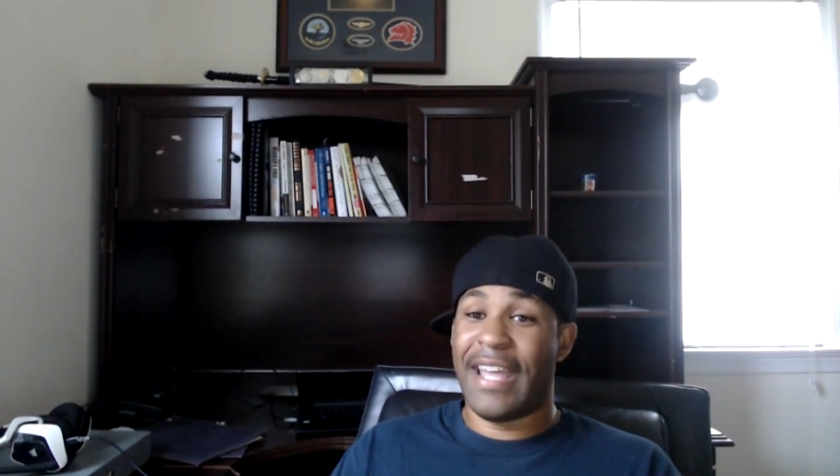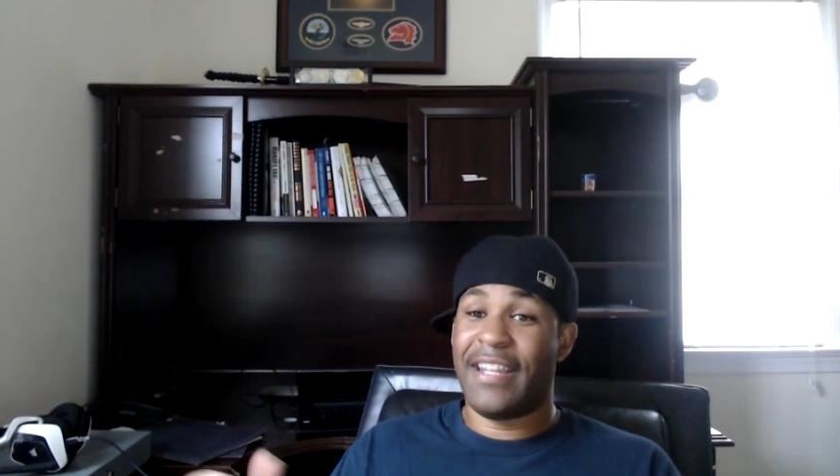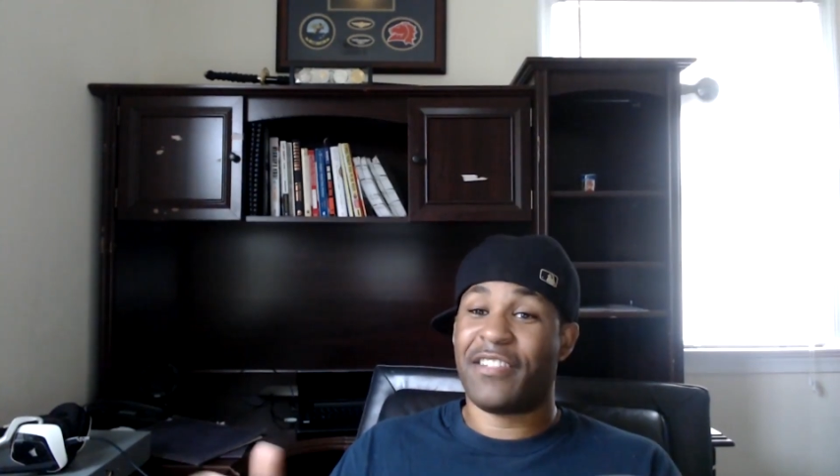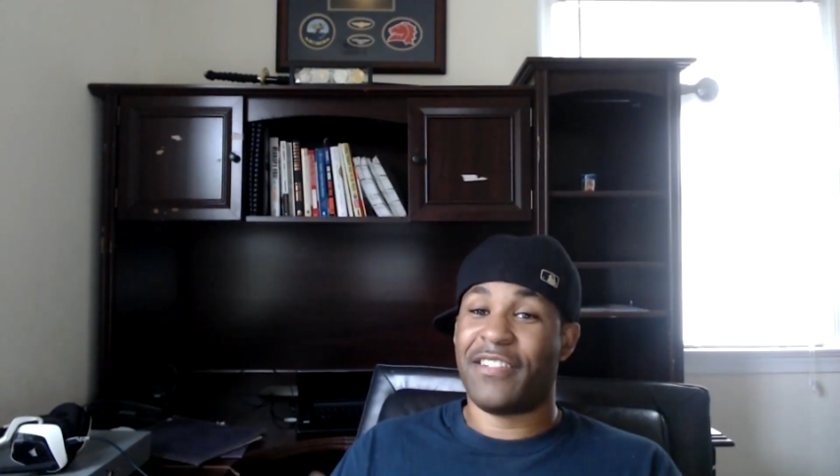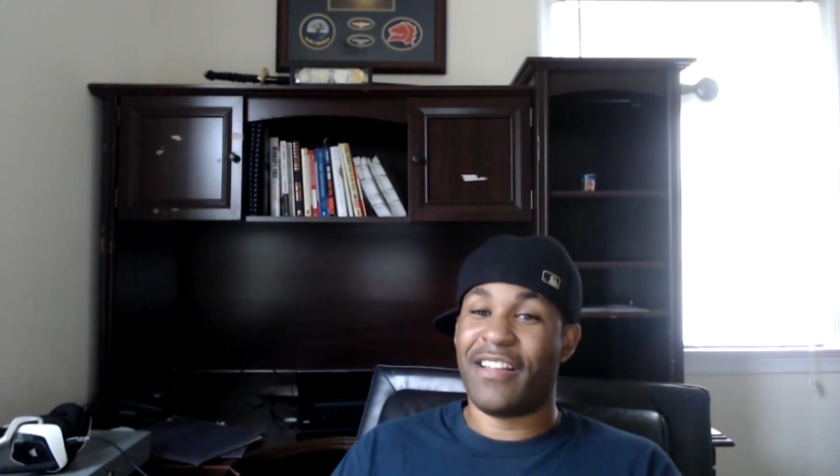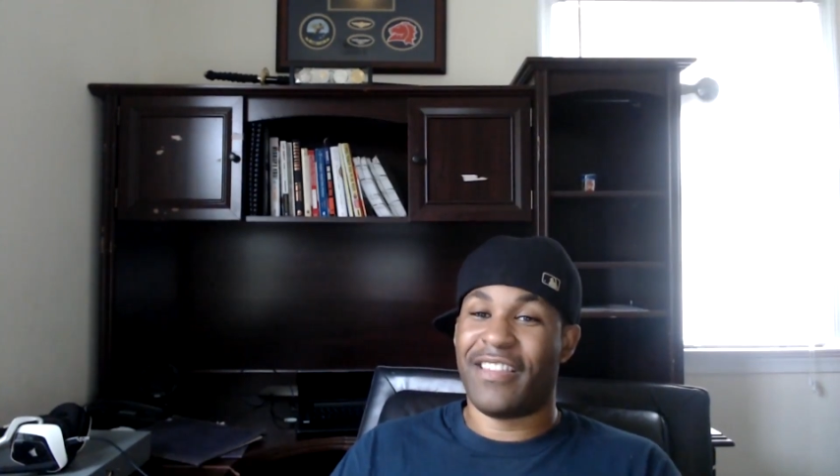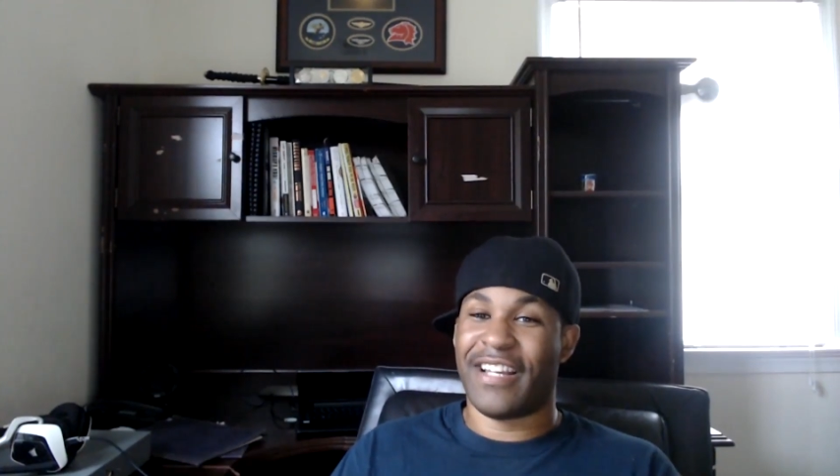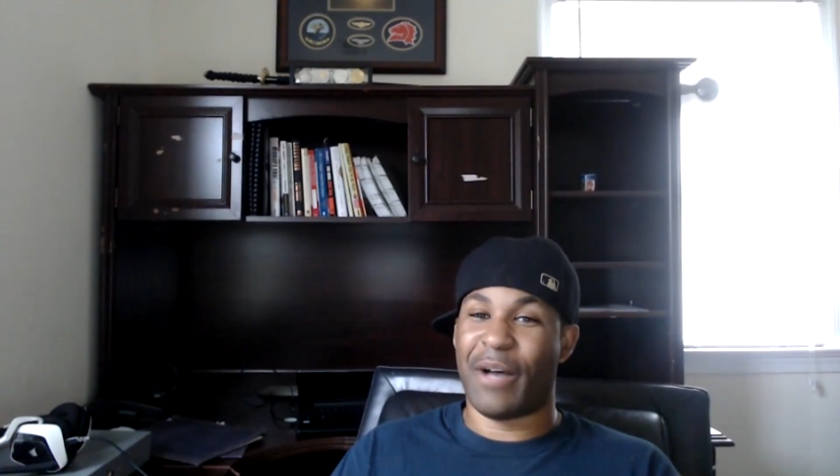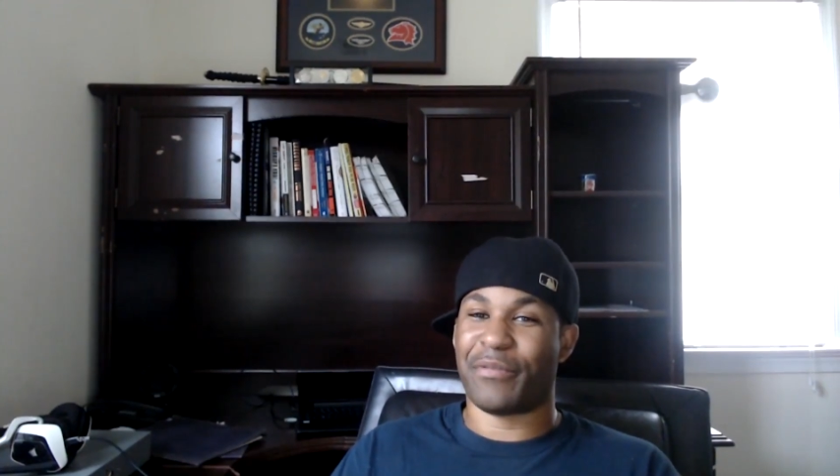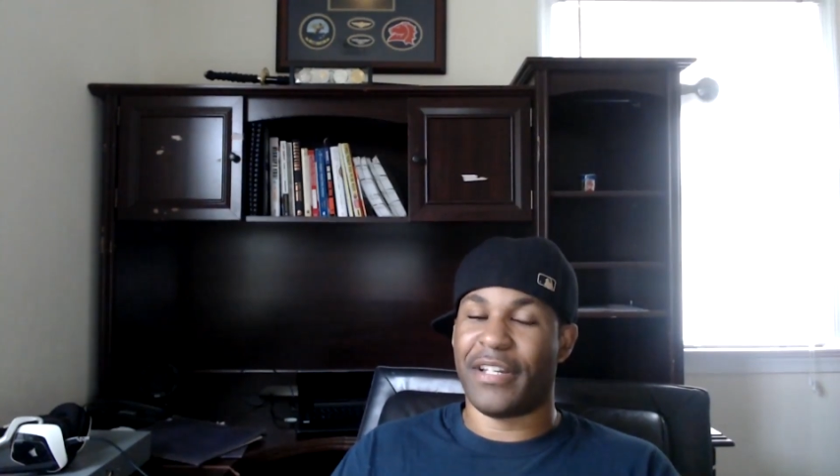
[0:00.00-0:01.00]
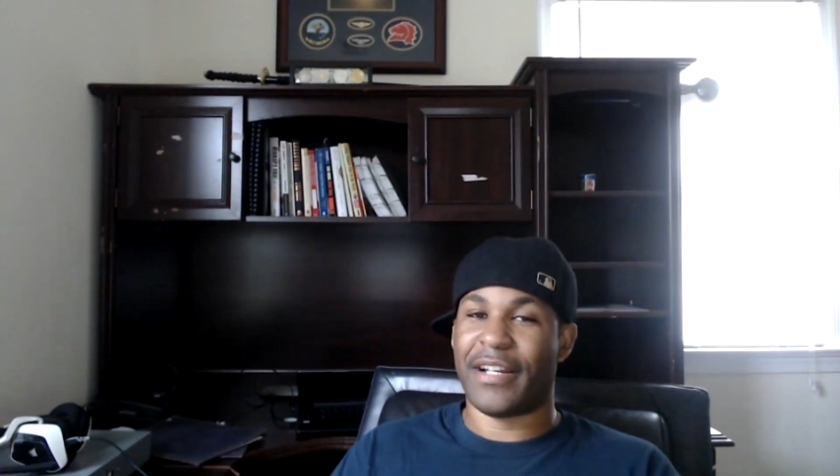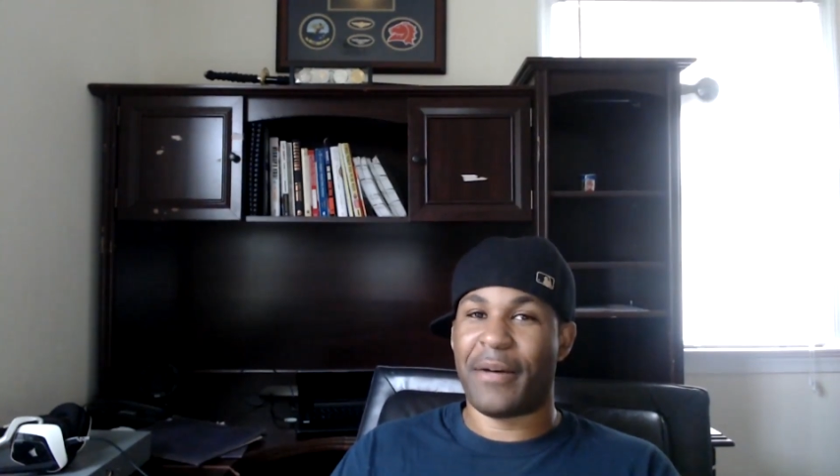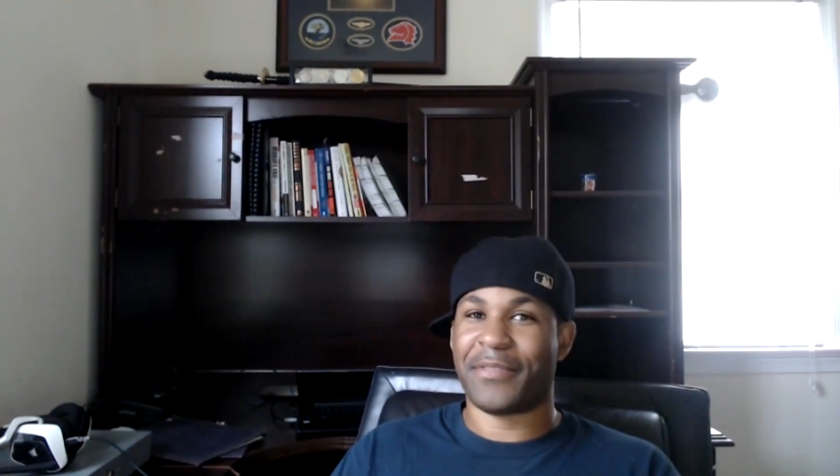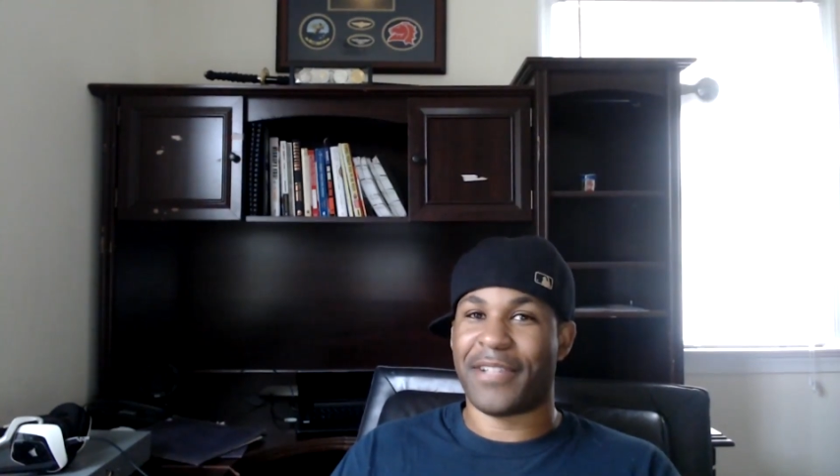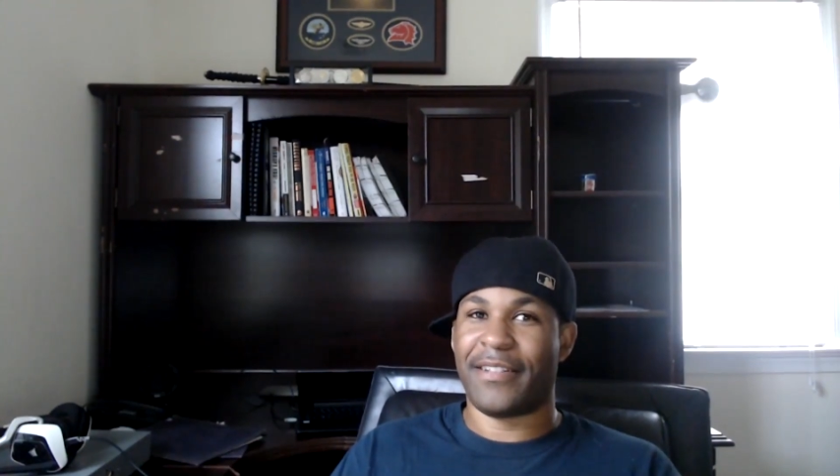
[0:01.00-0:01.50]
and this is another thing I was
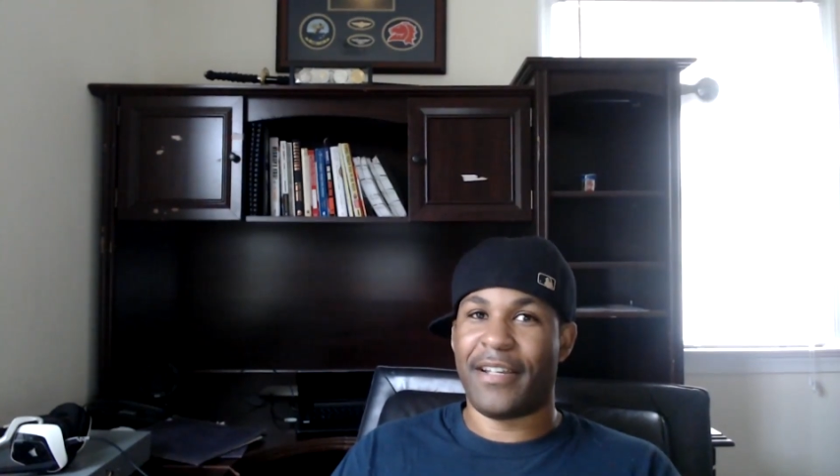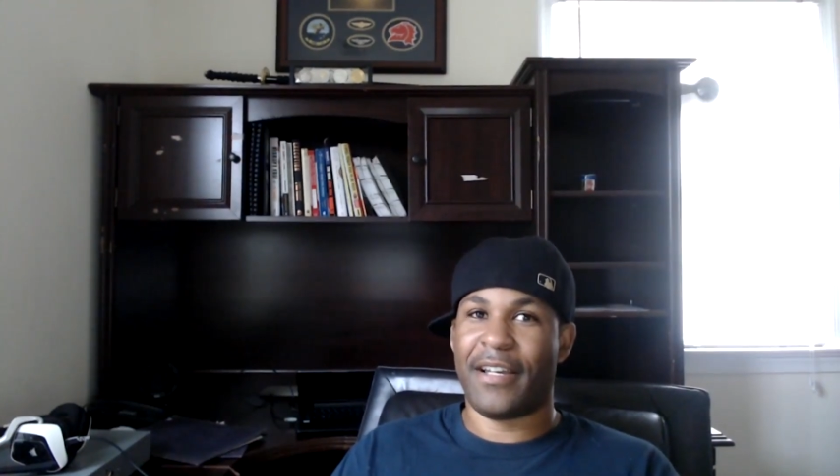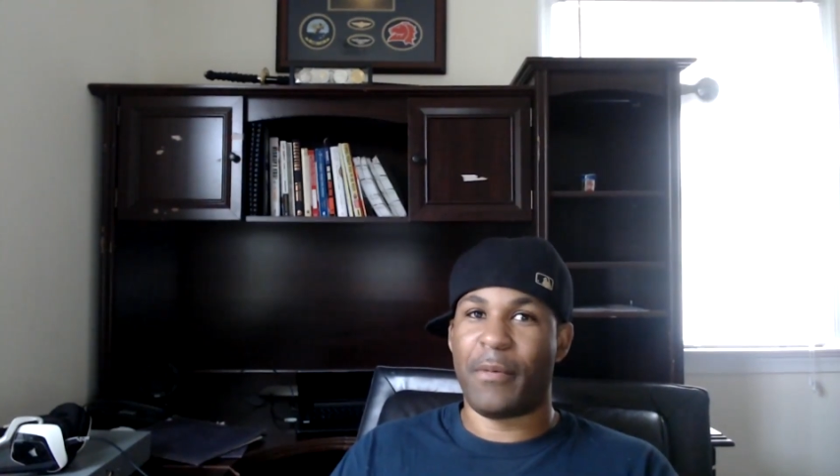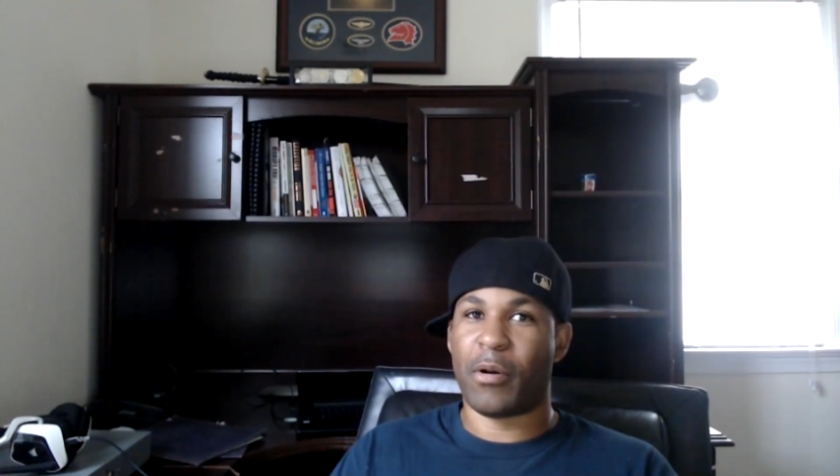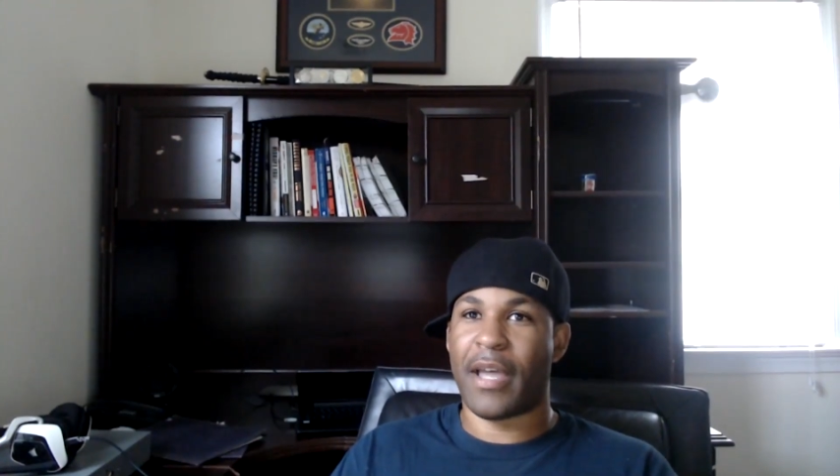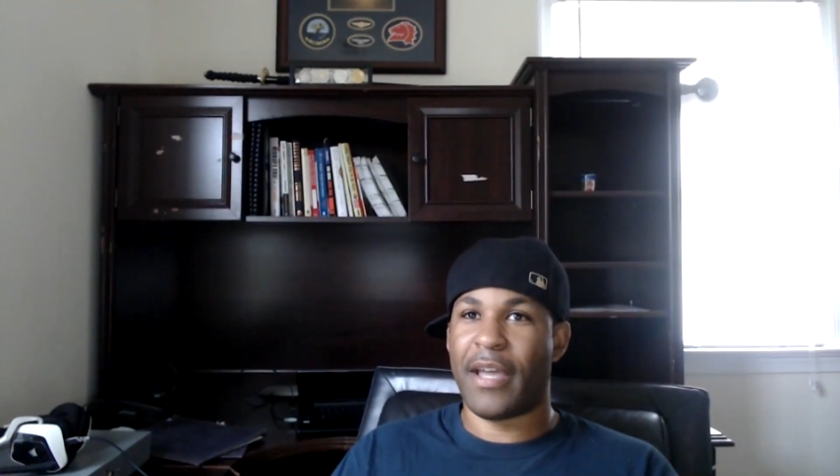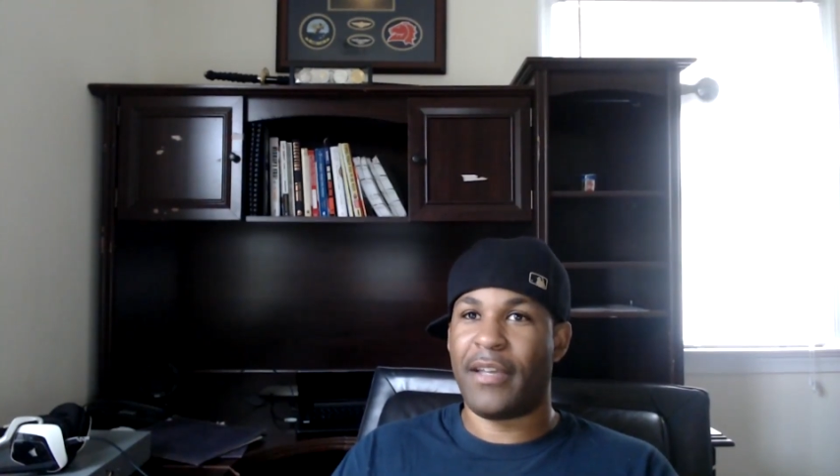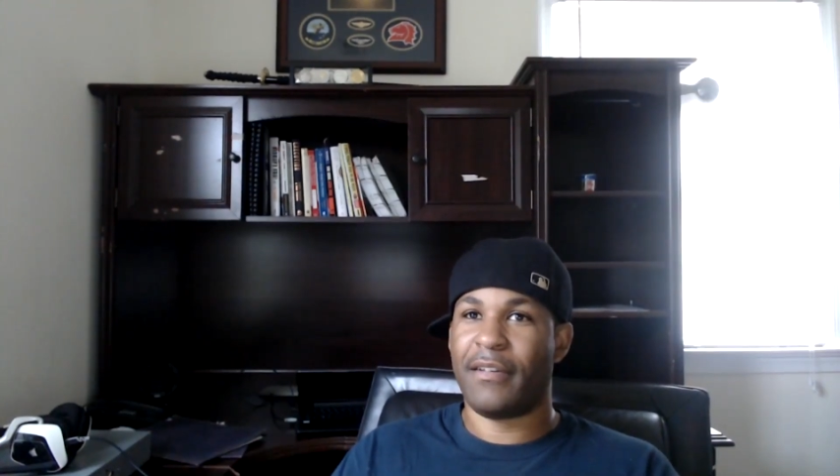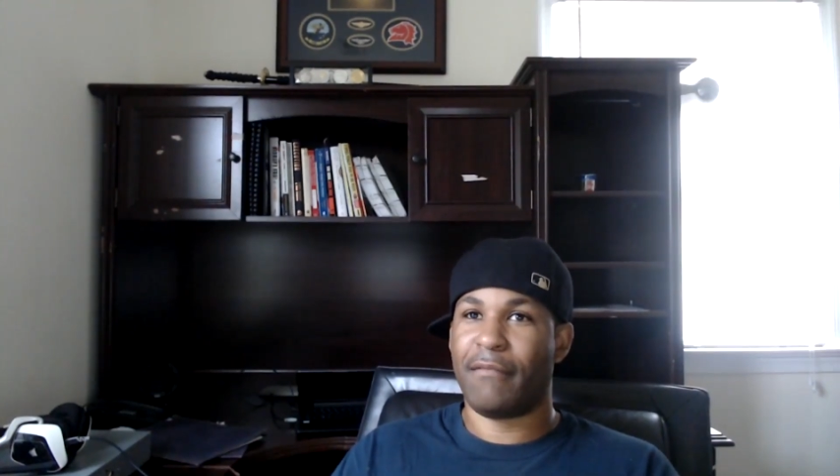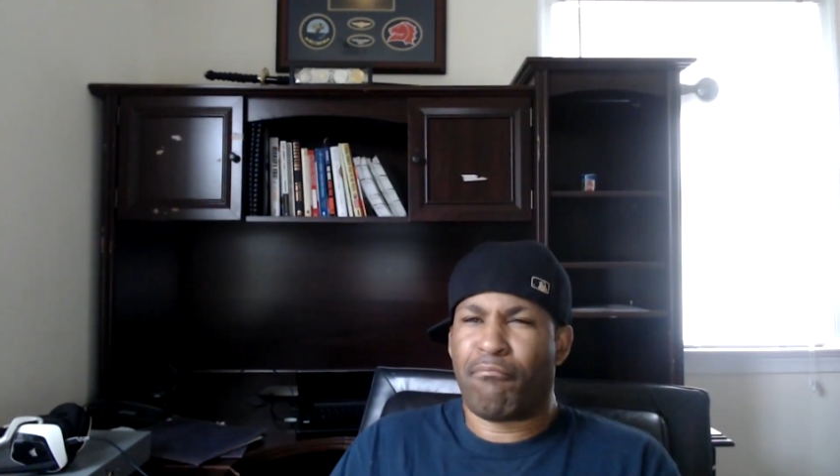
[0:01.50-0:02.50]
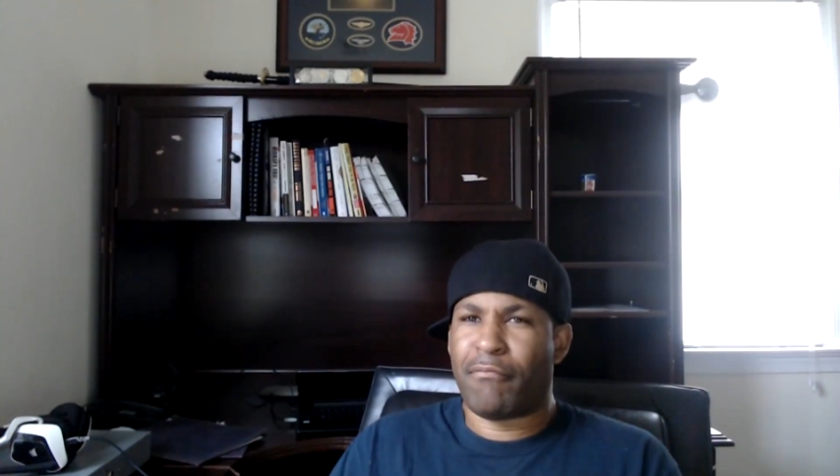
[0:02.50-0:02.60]
thinking. I was like, damn, okay.